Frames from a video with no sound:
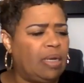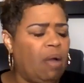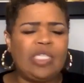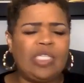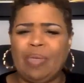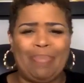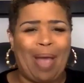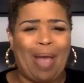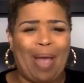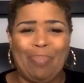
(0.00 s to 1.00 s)
always
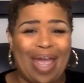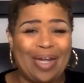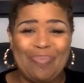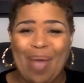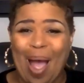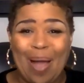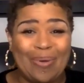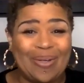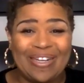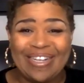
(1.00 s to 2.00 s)
been about Punani
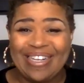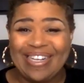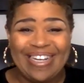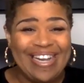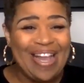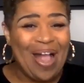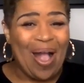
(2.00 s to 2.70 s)
power,